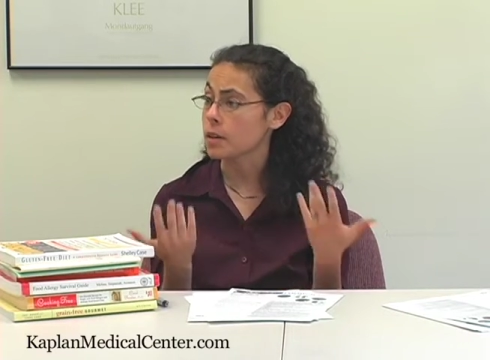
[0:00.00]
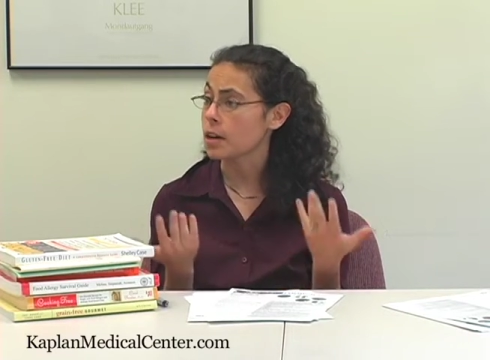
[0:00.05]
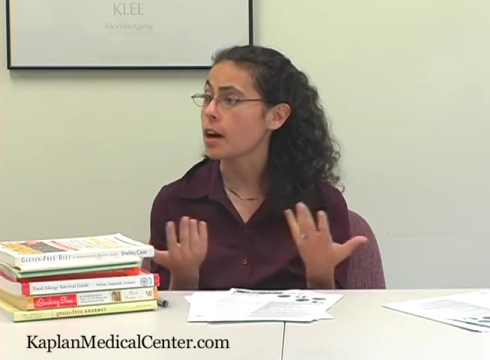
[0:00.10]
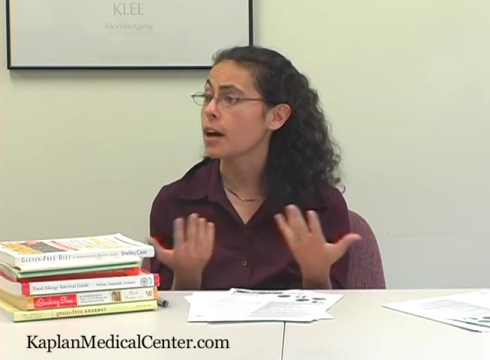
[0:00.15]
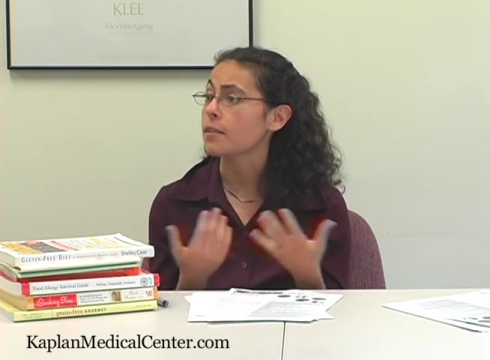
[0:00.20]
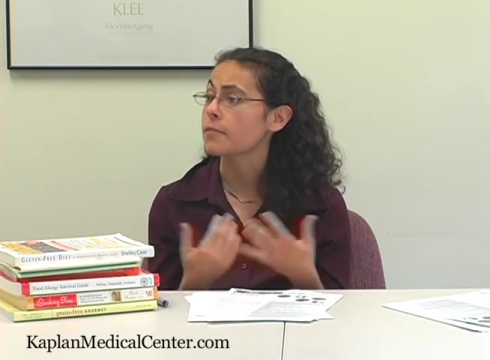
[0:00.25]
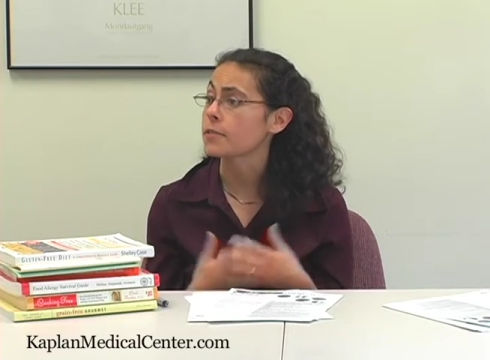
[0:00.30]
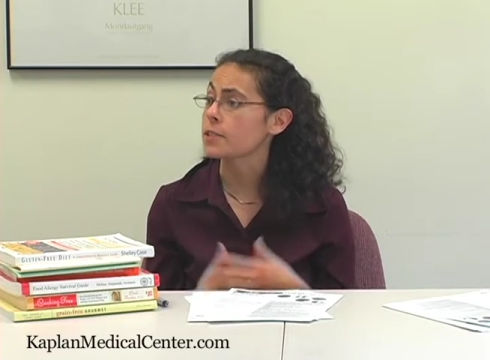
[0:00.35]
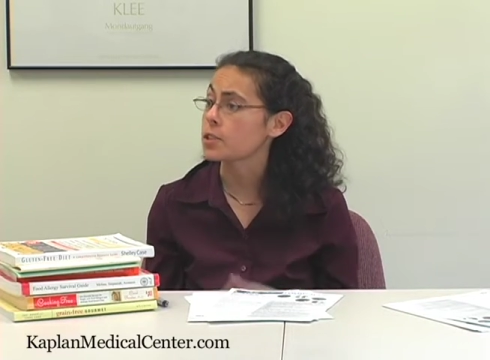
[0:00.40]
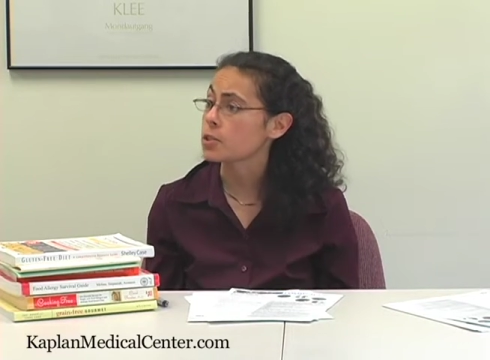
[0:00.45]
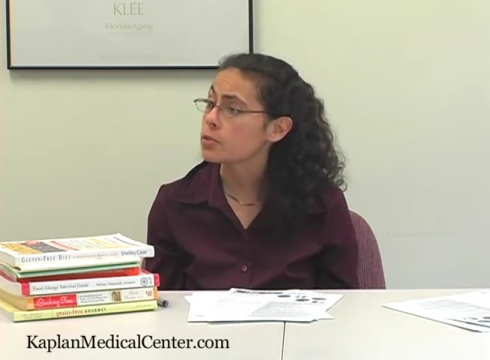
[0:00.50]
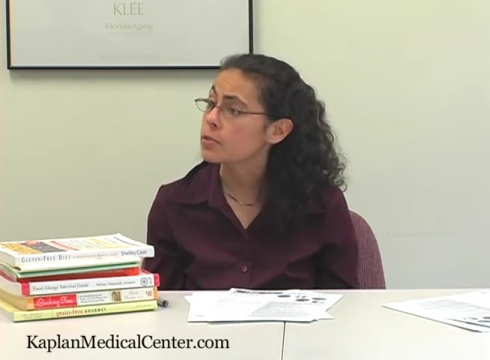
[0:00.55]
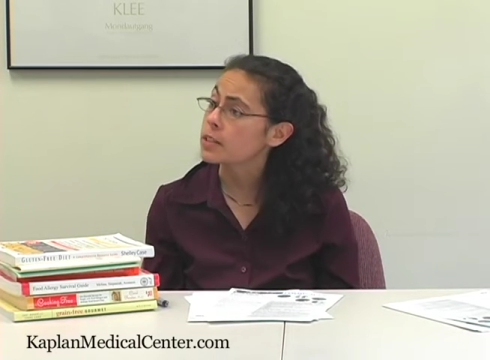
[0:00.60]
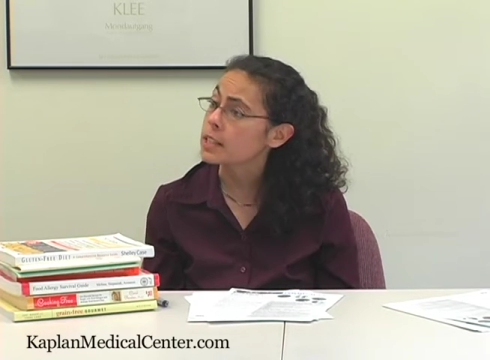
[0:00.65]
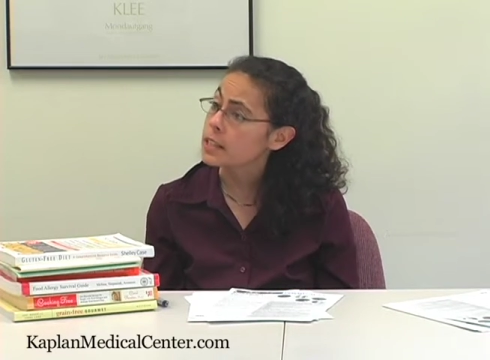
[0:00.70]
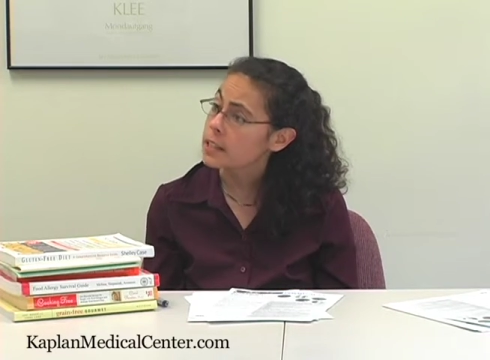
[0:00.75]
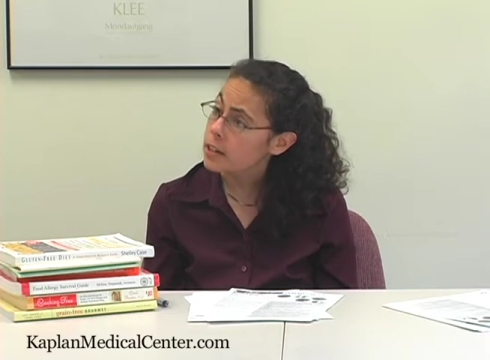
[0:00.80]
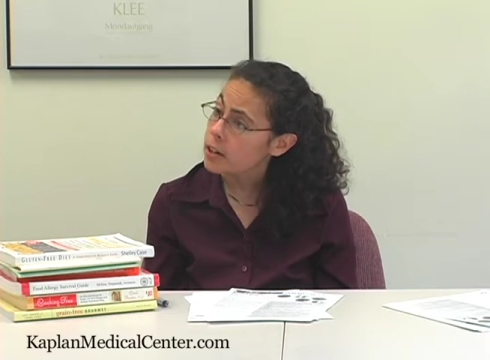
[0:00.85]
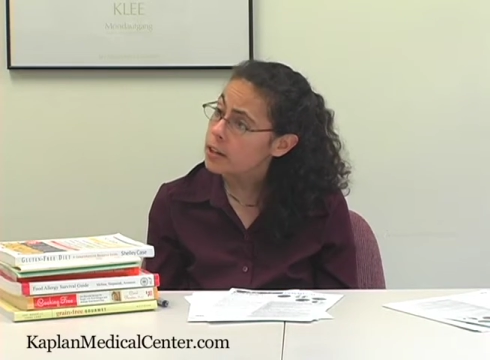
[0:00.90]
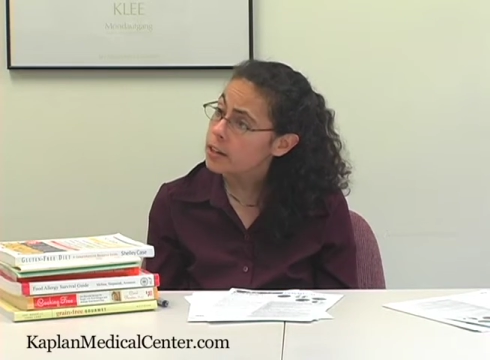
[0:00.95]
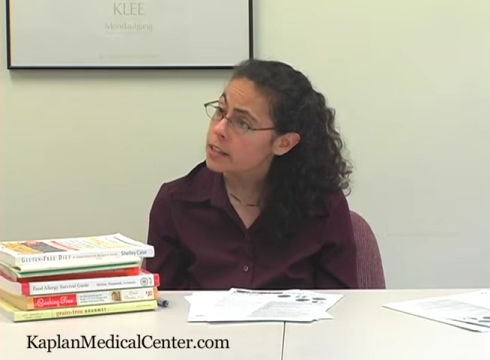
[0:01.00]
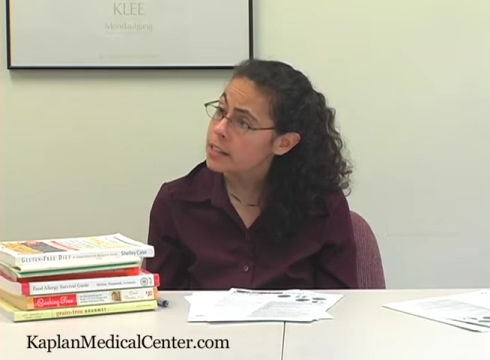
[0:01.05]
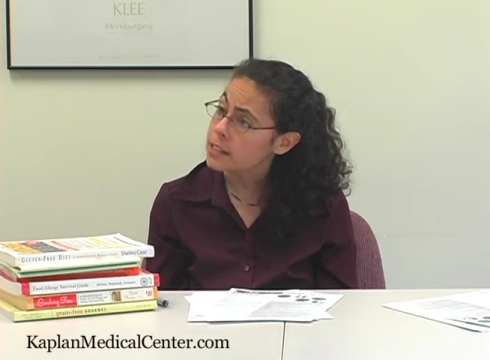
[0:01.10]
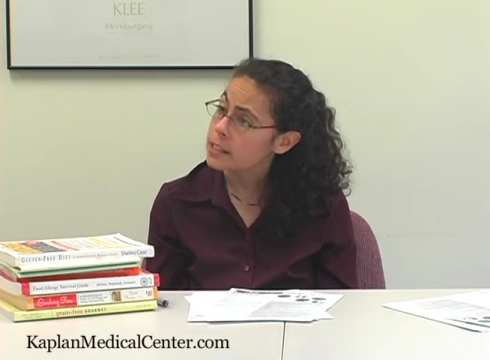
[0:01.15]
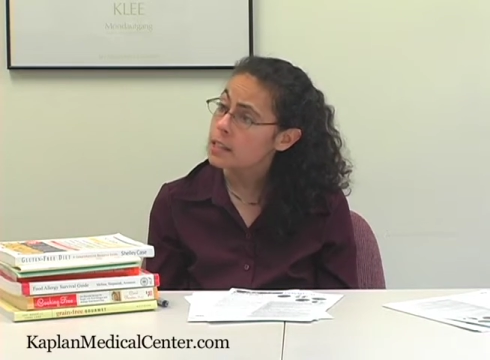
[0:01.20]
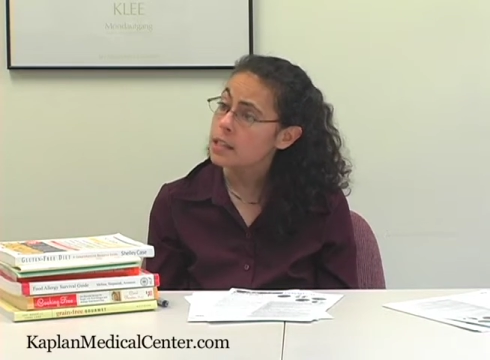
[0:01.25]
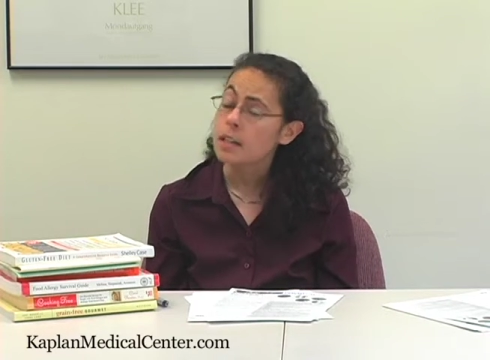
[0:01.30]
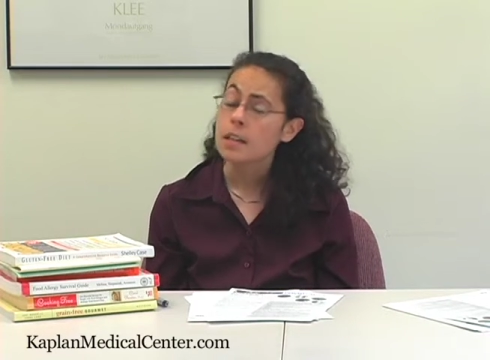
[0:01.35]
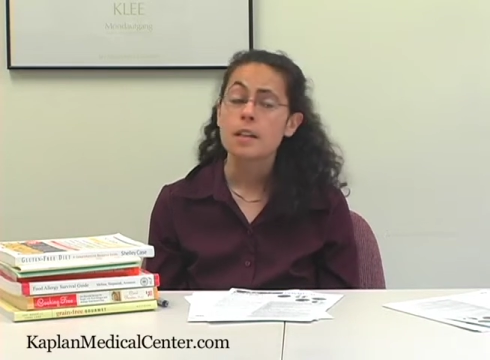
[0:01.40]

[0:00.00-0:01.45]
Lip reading: but often you really aren't.